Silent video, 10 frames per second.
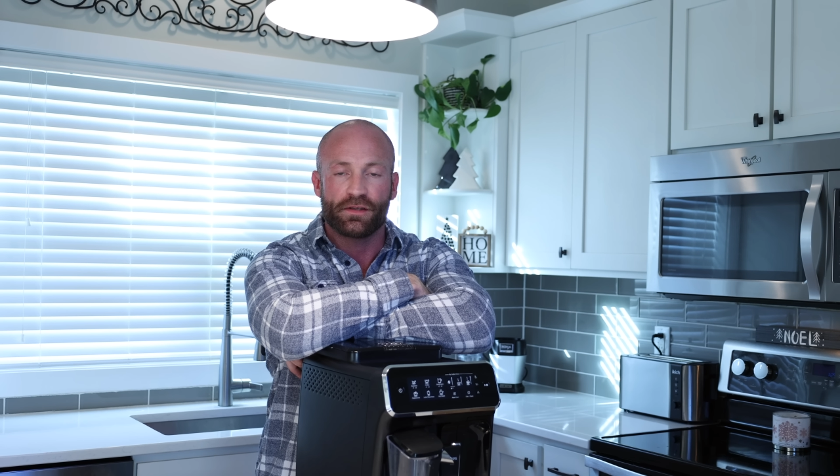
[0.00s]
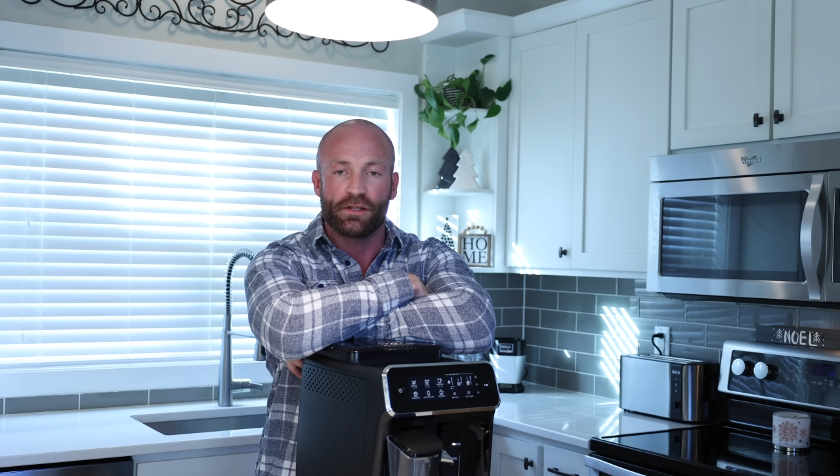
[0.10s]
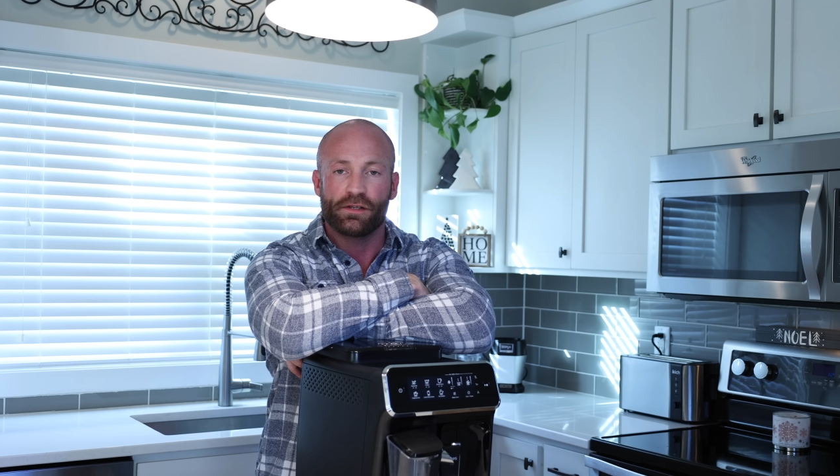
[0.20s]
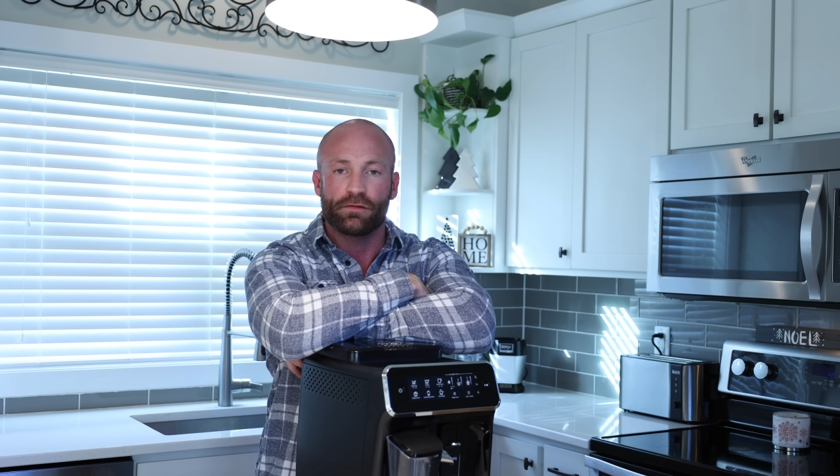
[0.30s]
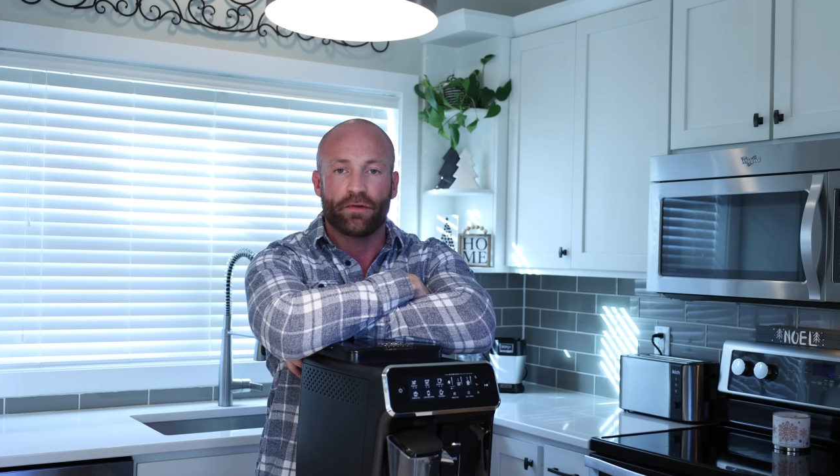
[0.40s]

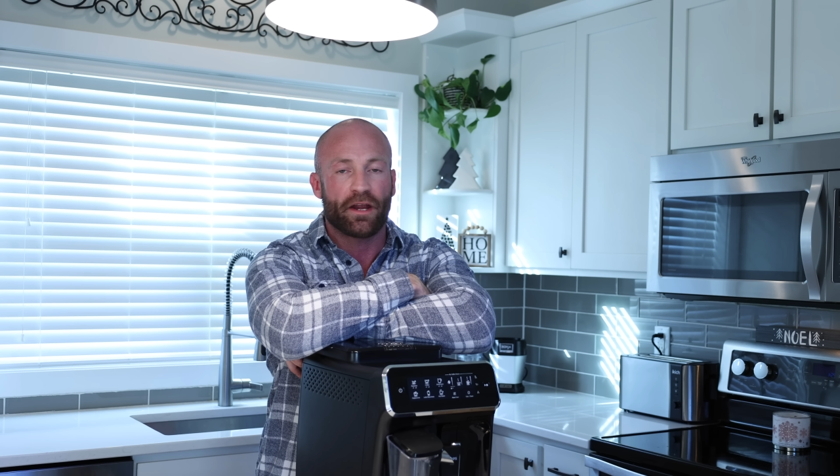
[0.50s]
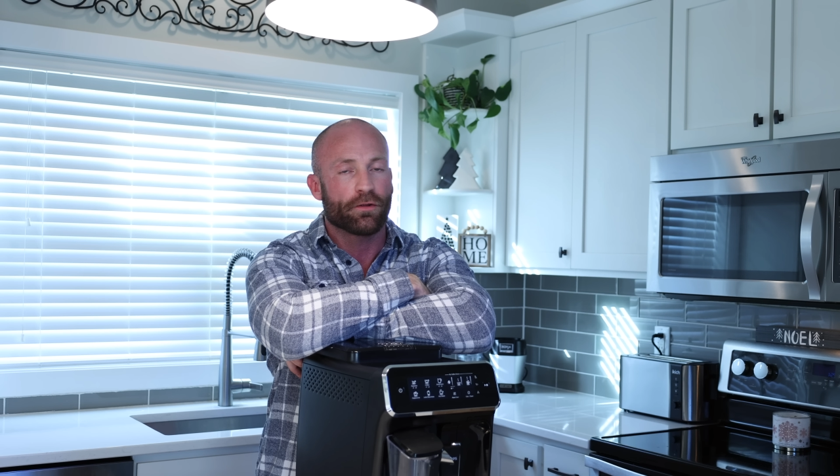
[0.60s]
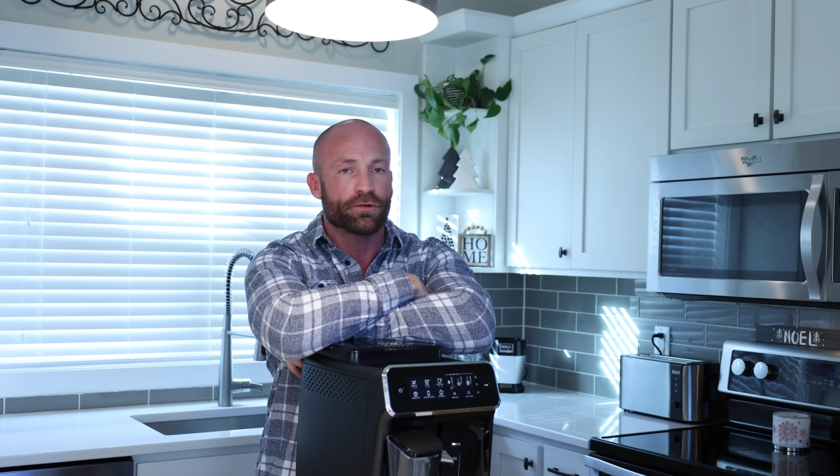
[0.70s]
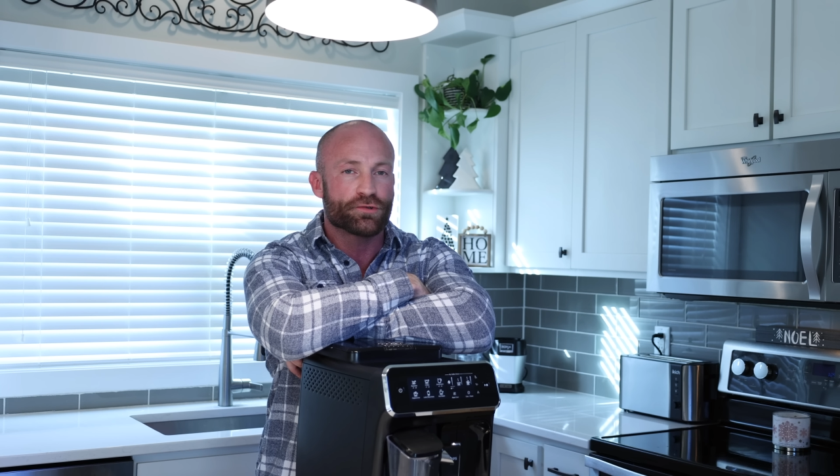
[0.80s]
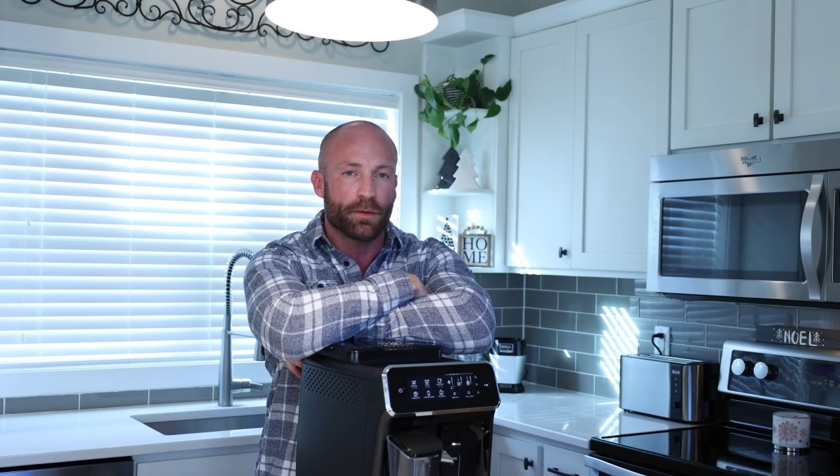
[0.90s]
the
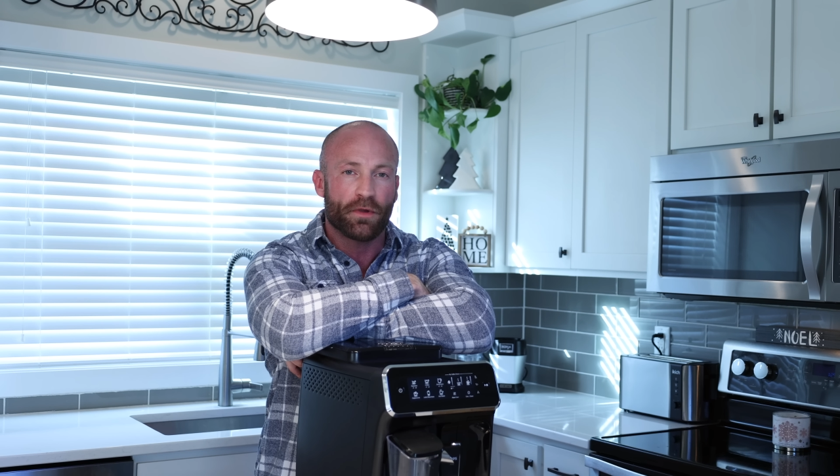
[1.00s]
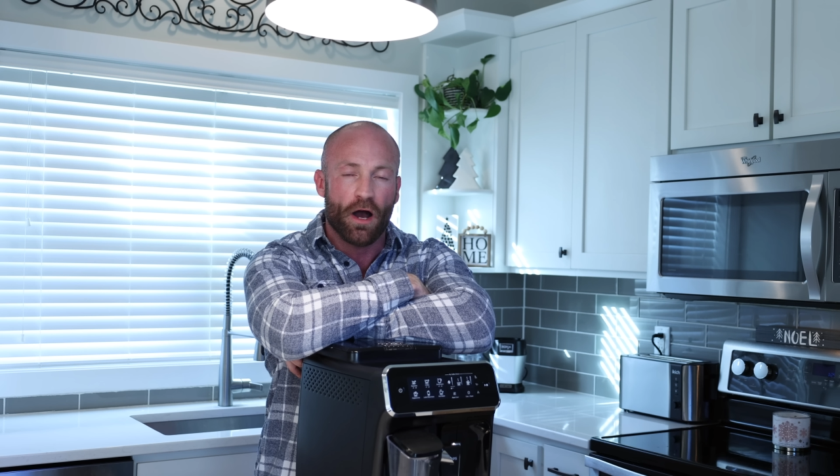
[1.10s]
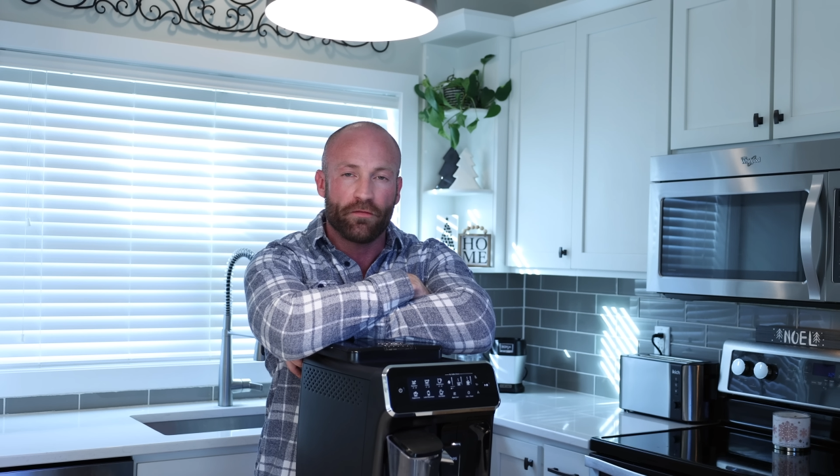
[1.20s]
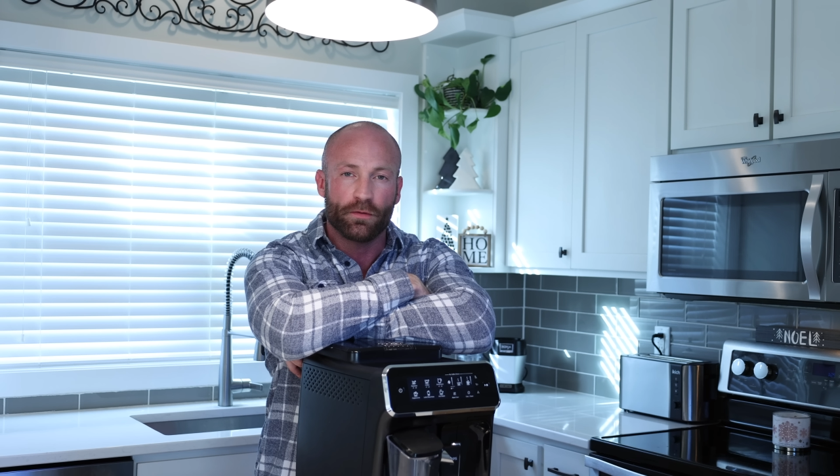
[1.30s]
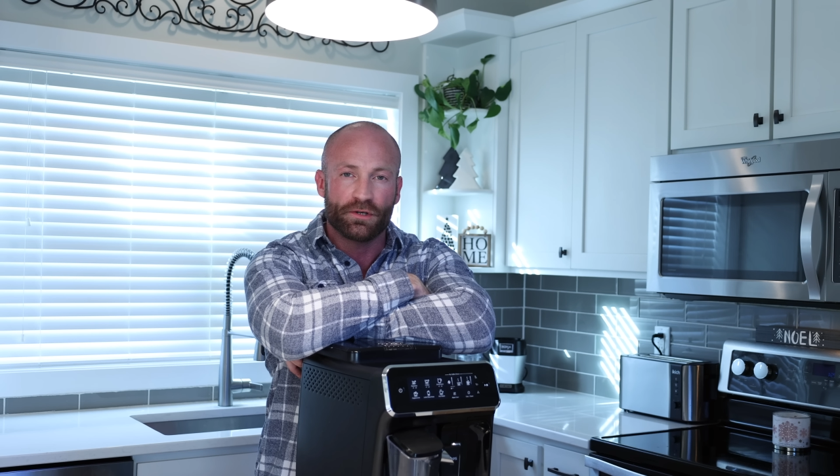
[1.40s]
regular drip
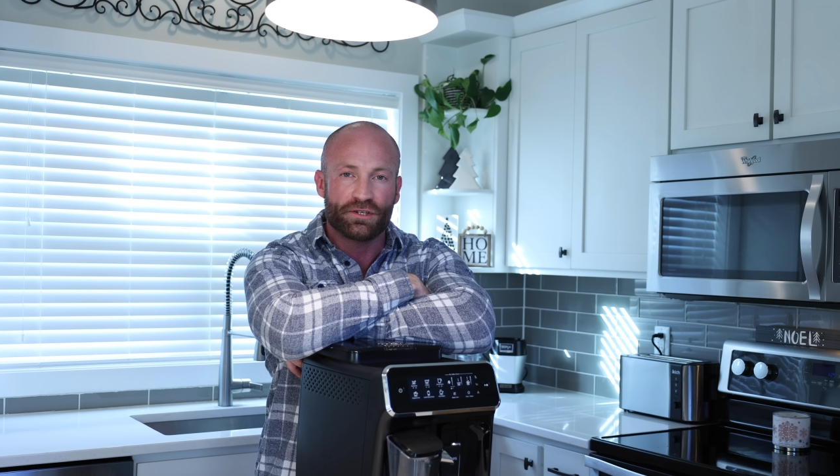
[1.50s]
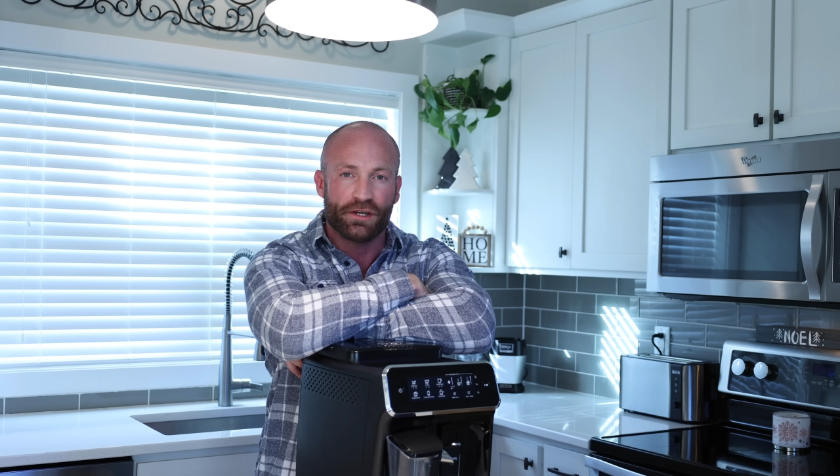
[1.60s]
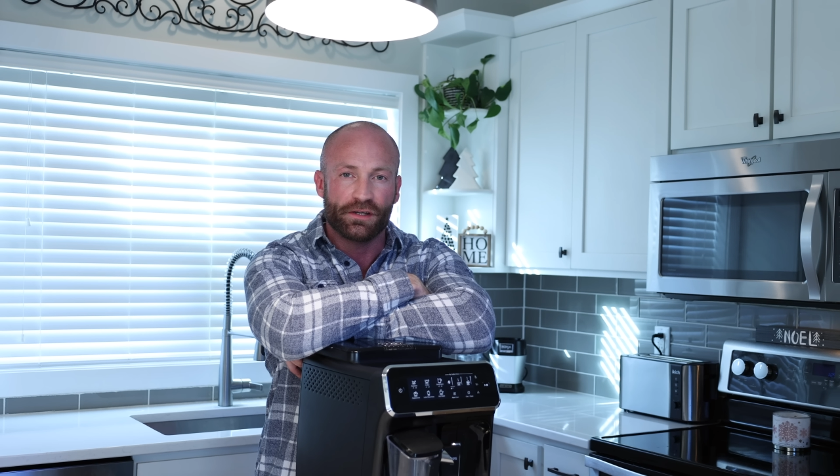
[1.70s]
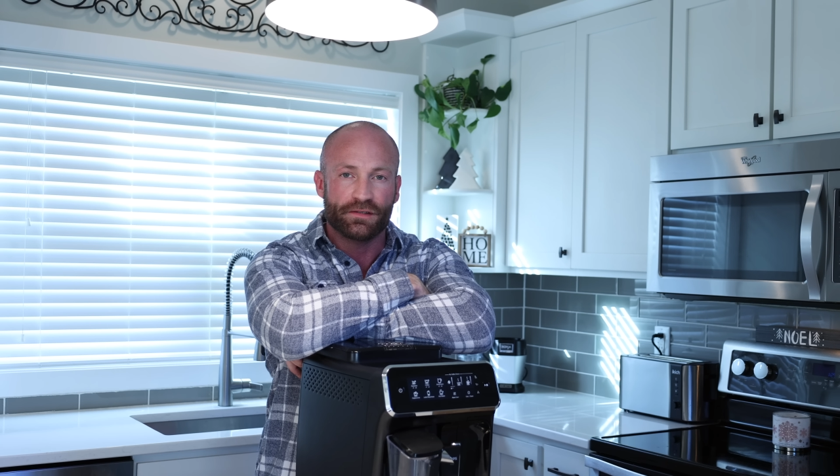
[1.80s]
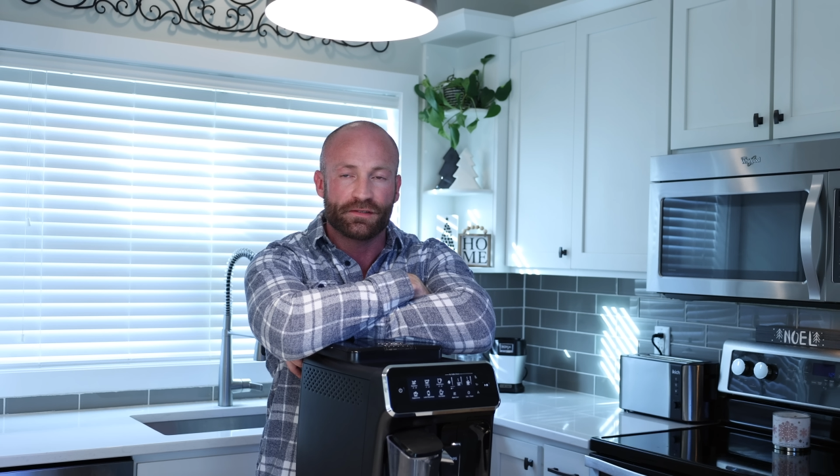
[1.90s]
coffee
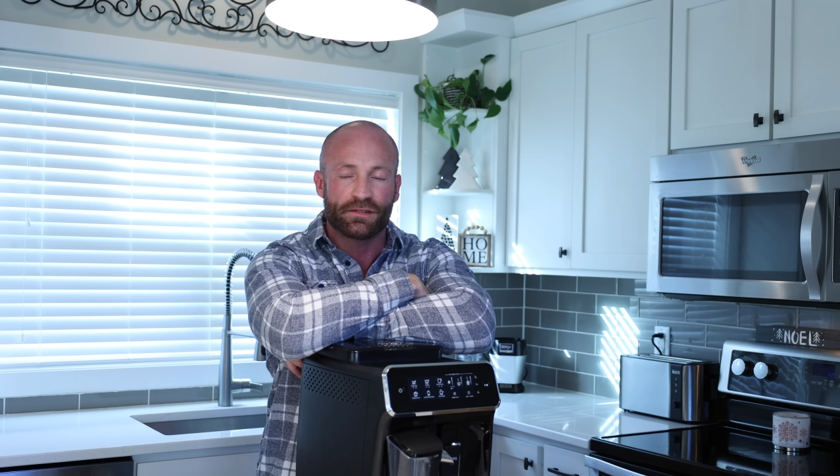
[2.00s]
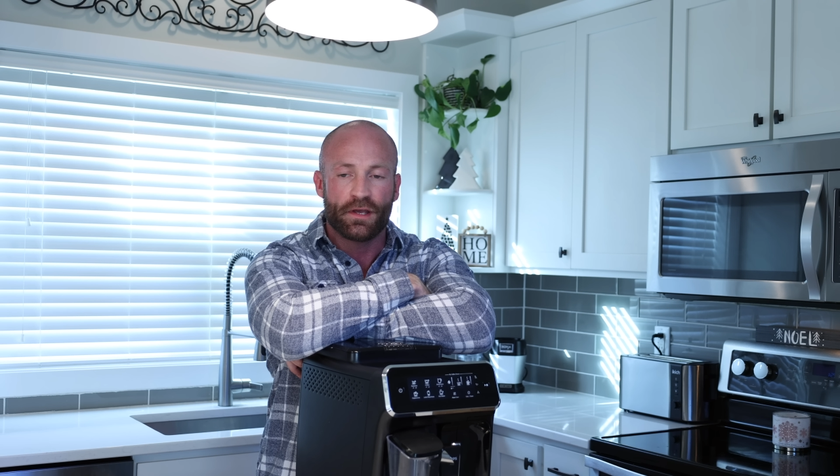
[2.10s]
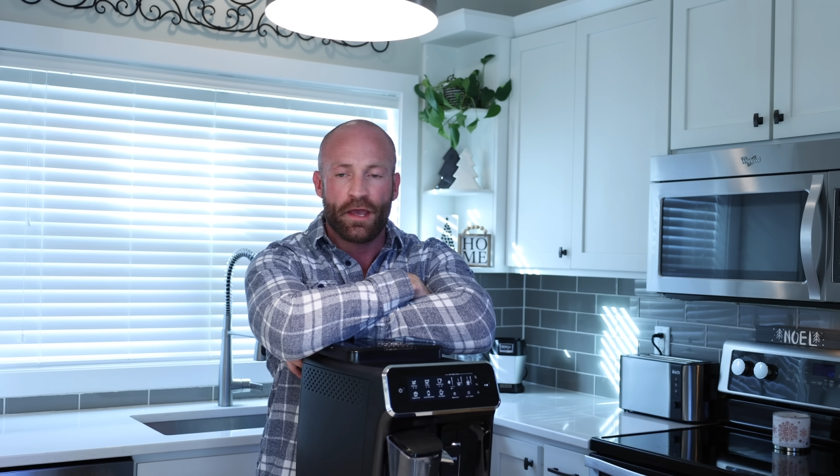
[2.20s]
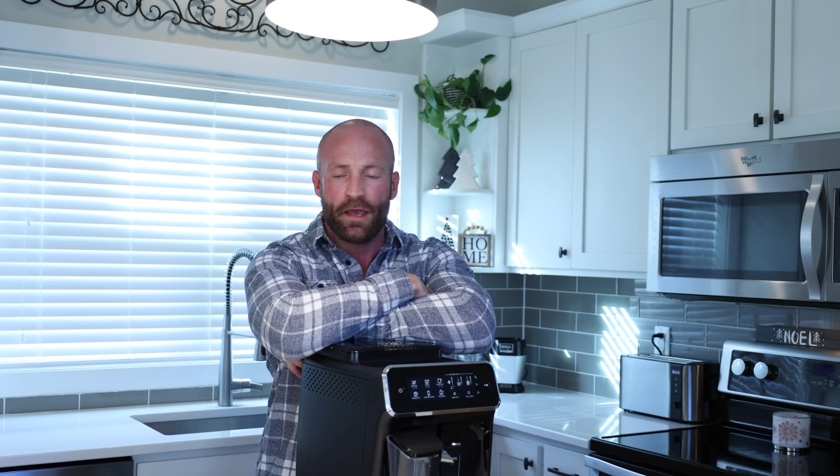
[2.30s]
machines.